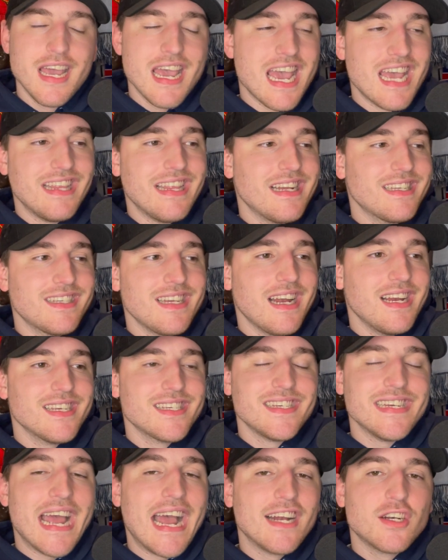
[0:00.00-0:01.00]
And that's not
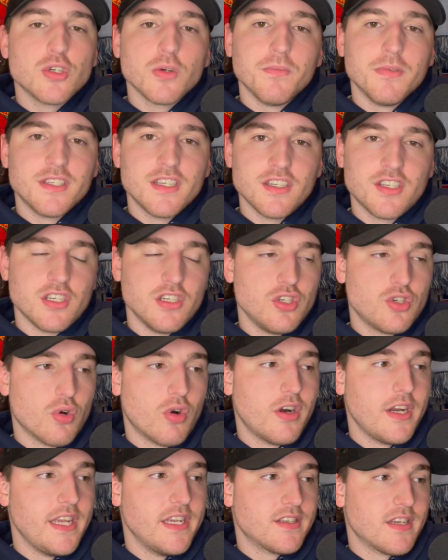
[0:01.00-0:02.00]
his natural position.
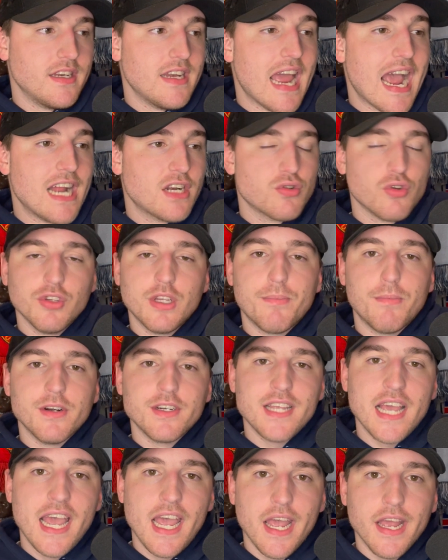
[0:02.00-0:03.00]
Jordi is a natural number
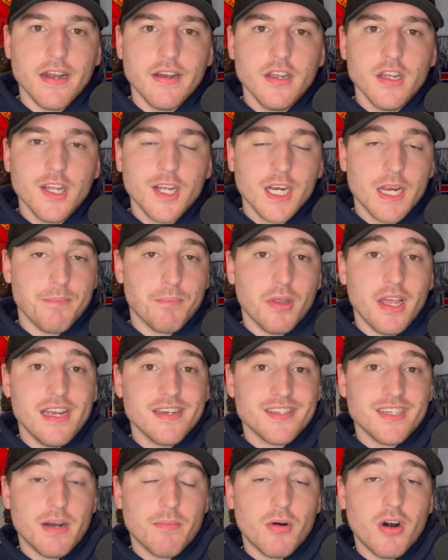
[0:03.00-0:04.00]
10, can play
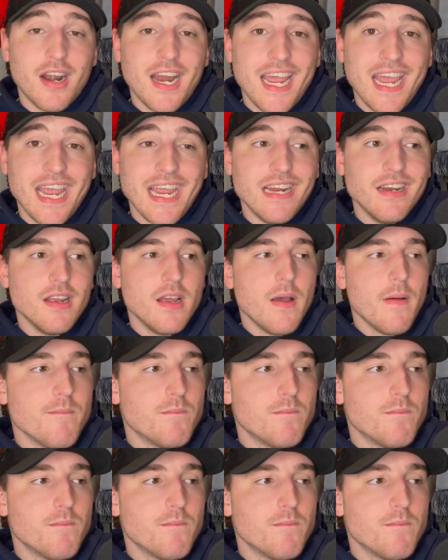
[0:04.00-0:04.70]
as number 8.